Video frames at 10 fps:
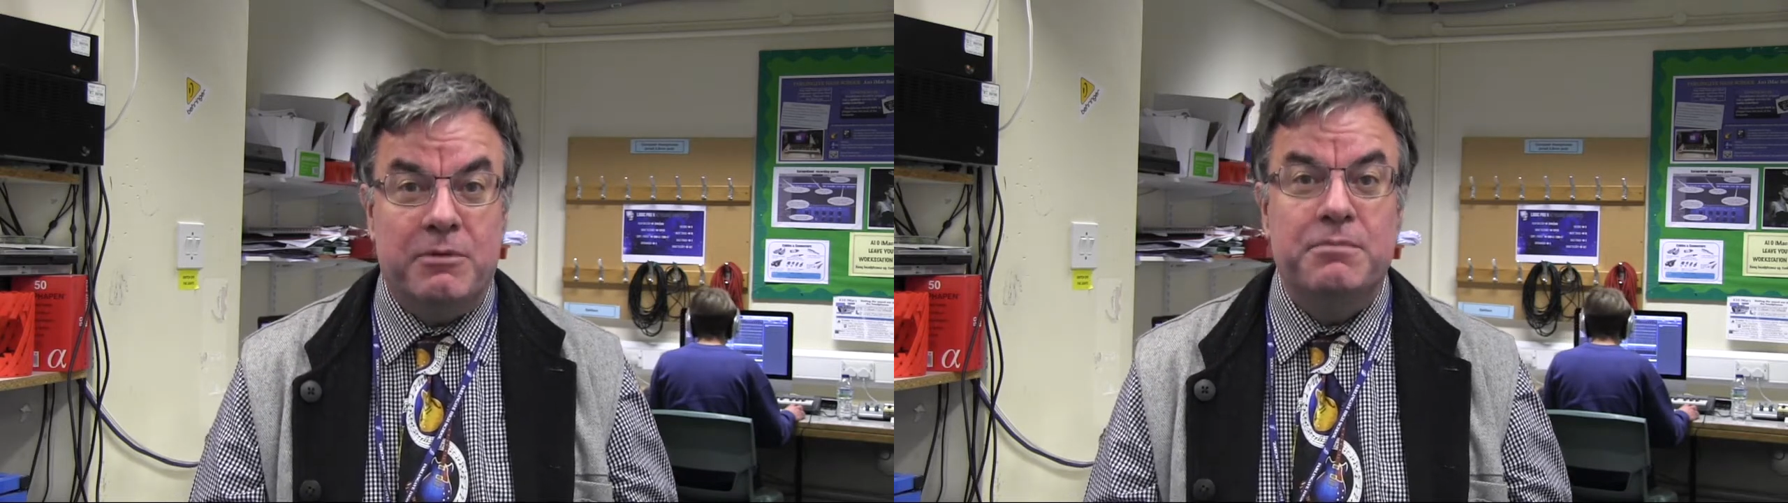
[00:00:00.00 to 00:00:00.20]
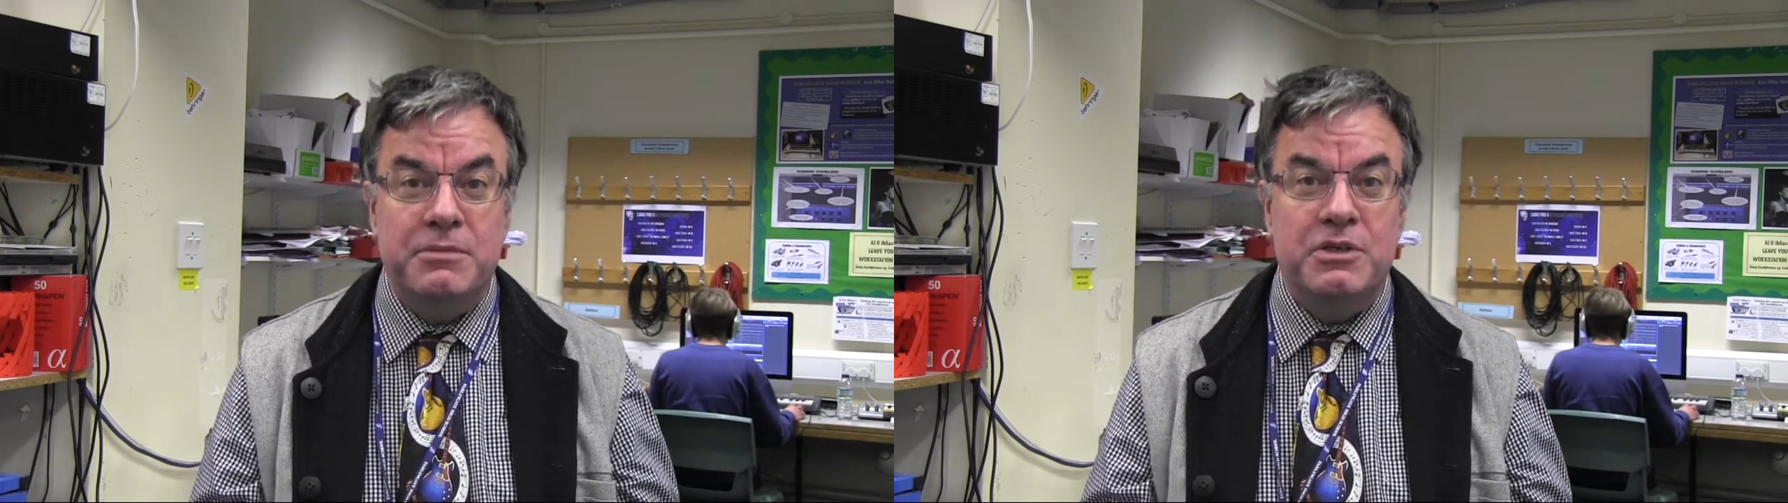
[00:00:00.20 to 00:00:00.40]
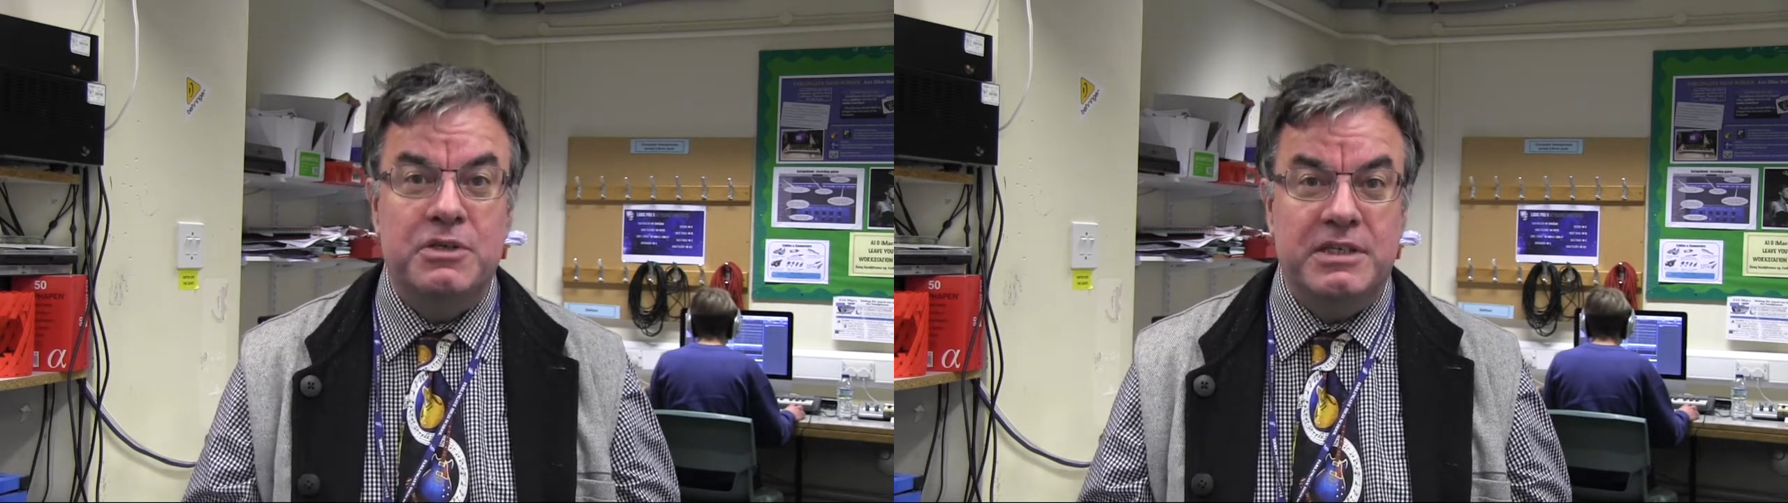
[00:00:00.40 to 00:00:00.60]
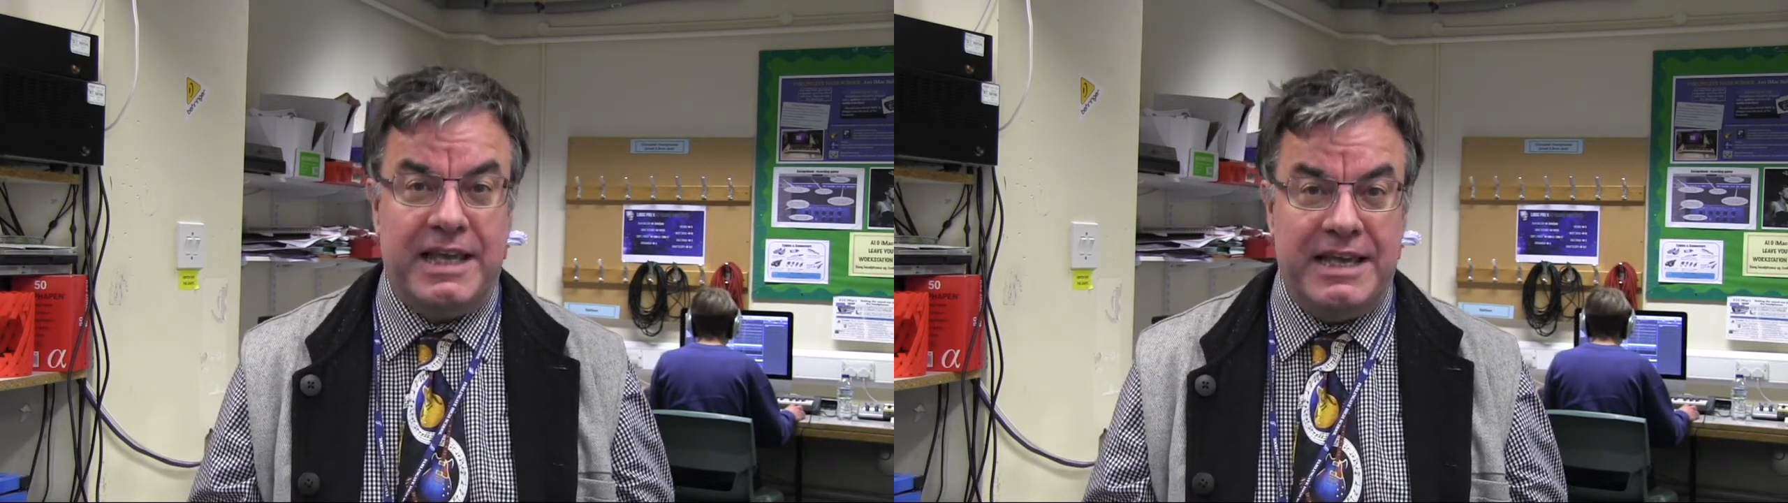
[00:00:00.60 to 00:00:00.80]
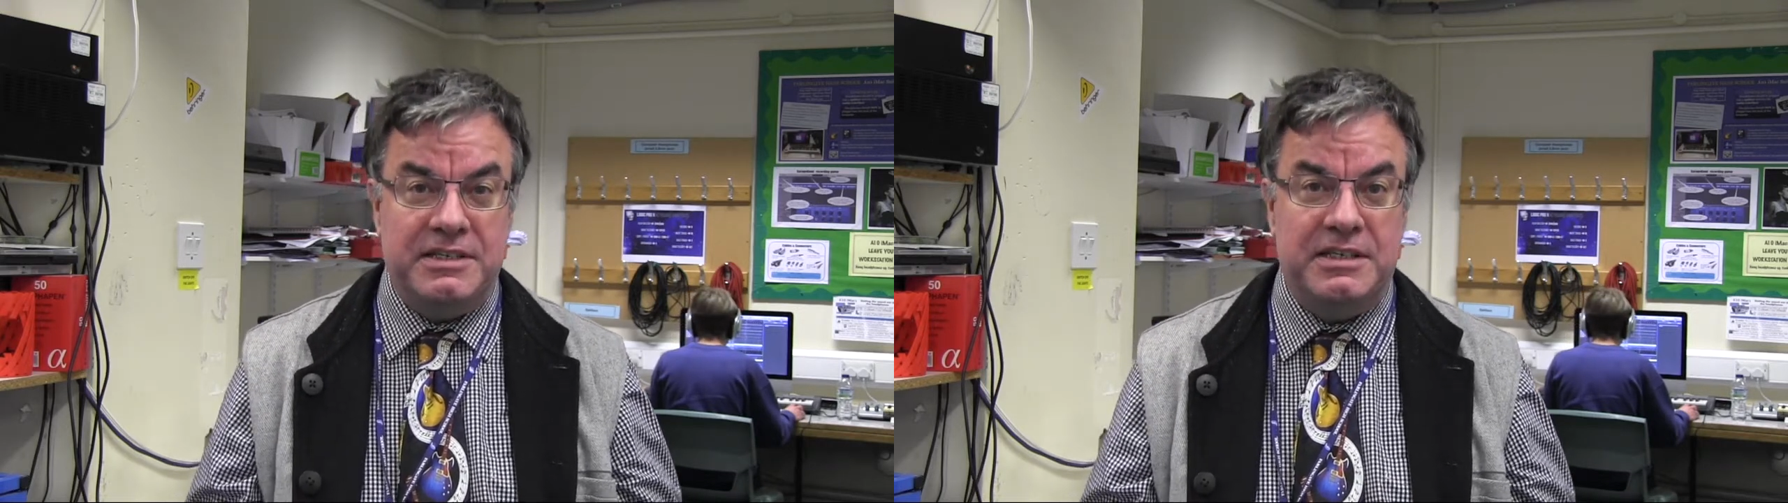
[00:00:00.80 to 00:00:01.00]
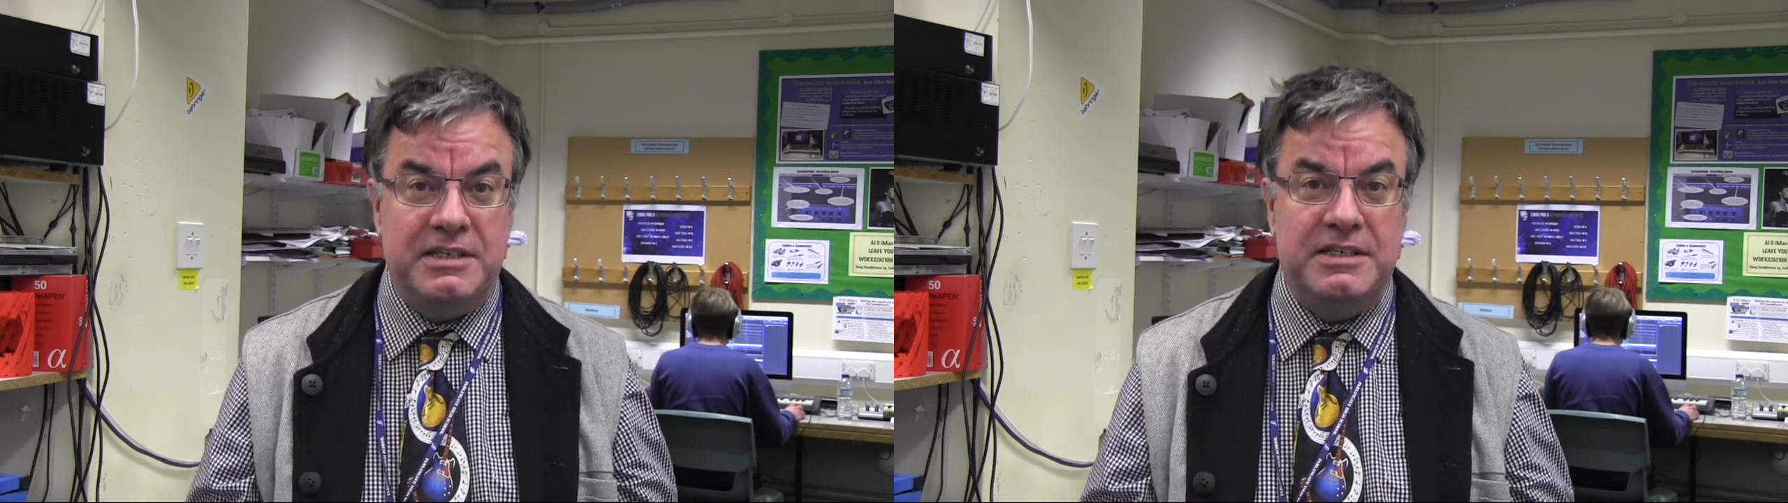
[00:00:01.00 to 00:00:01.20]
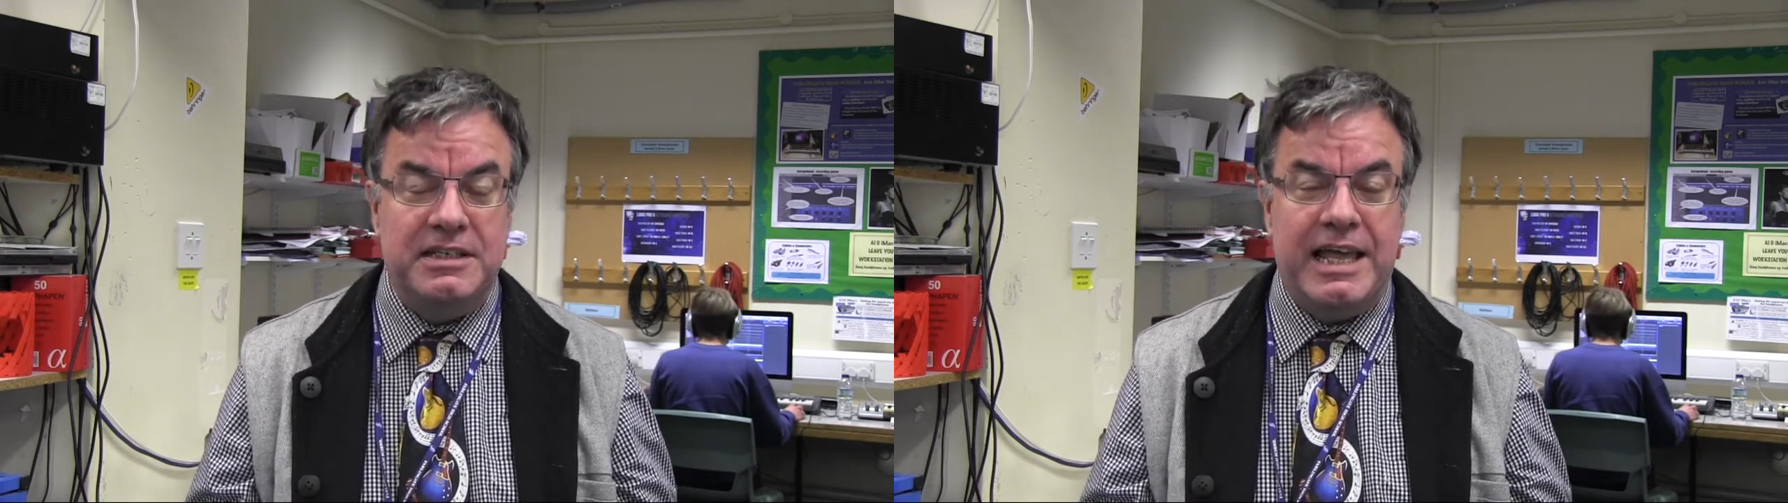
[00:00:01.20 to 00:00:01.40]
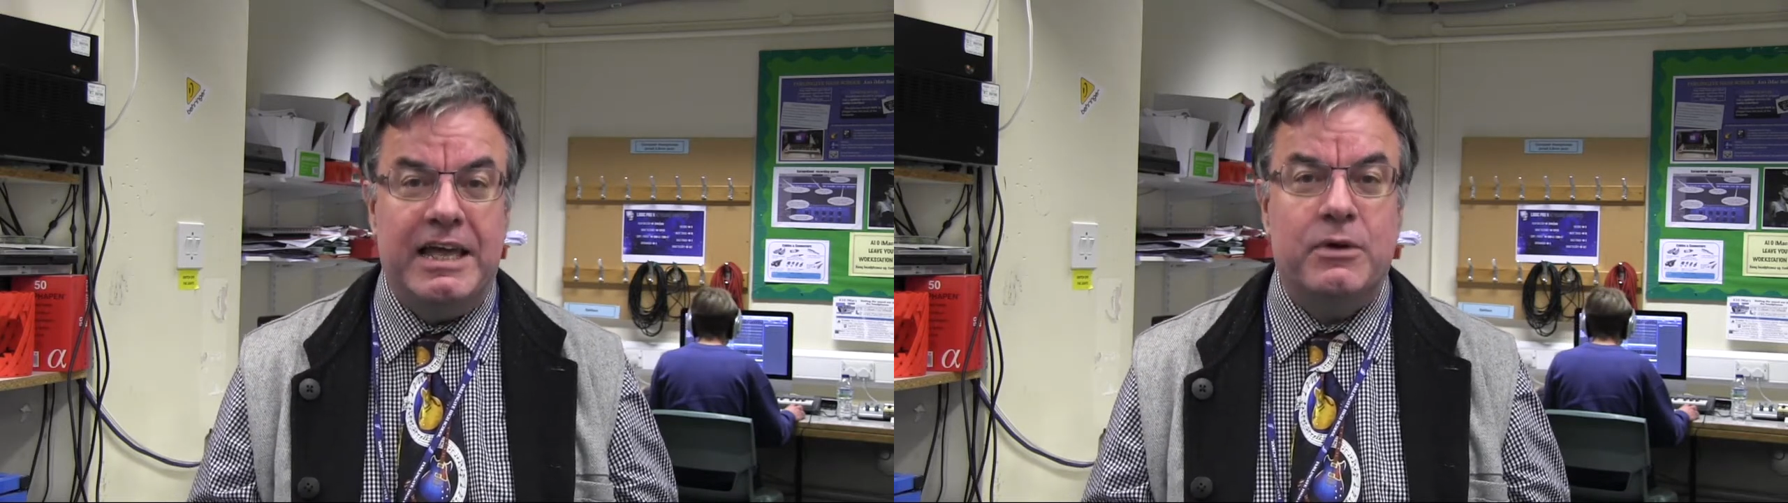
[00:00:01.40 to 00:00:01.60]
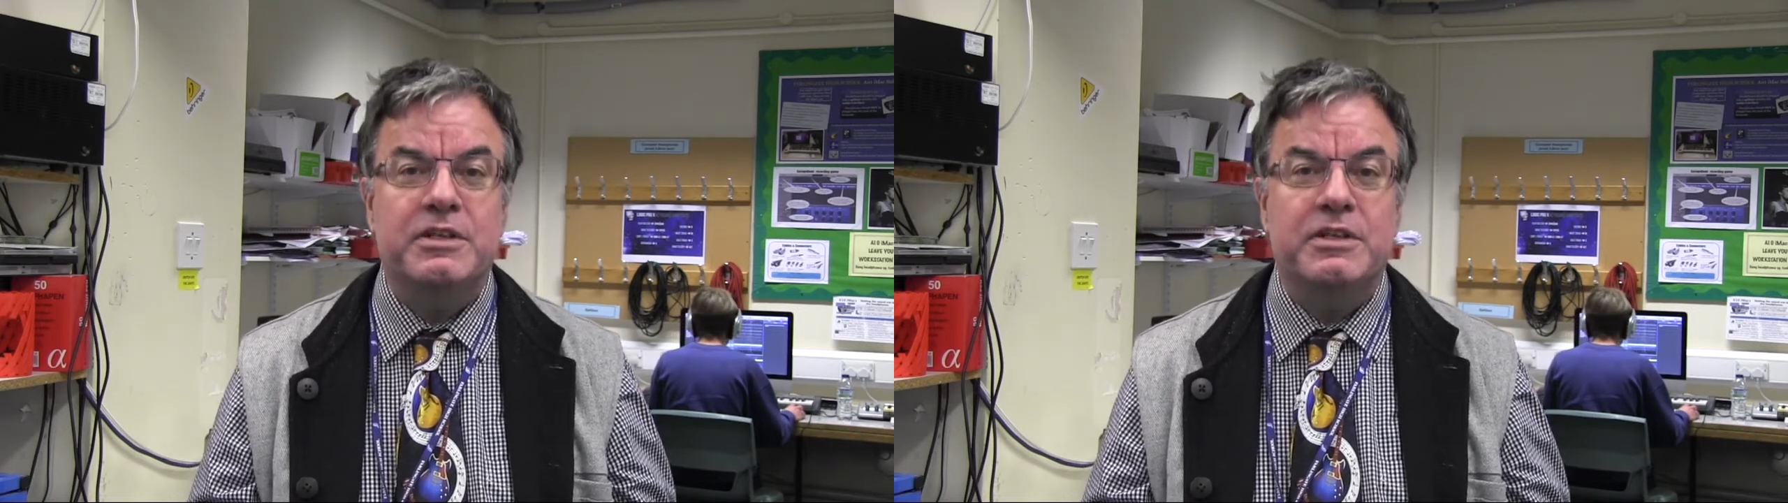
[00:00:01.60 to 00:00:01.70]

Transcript: music as it is now.